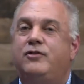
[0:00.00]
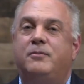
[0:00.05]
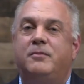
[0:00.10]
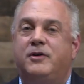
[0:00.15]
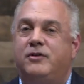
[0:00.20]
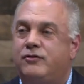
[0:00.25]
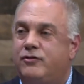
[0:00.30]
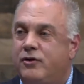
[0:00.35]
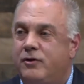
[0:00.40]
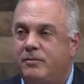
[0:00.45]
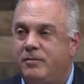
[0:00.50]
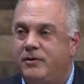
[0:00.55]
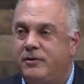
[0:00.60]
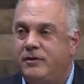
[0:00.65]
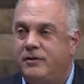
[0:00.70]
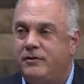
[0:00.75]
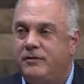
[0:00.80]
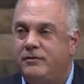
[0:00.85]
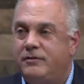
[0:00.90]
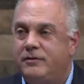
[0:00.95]
much
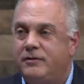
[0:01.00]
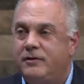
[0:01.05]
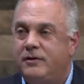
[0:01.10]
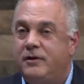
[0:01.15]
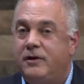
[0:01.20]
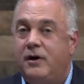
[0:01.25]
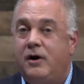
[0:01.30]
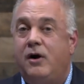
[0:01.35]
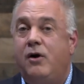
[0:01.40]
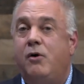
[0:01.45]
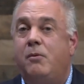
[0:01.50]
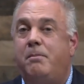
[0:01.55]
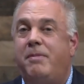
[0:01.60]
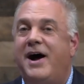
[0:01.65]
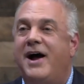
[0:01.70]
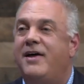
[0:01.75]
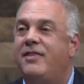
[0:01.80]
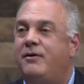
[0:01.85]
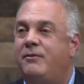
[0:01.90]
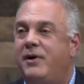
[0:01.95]
turbulence. Oh,
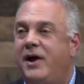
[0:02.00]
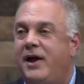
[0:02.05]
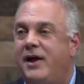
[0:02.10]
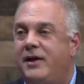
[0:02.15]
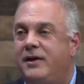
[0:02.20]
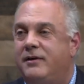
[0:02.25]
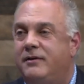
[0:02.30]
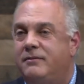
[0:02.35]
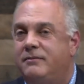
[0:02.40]
by the way,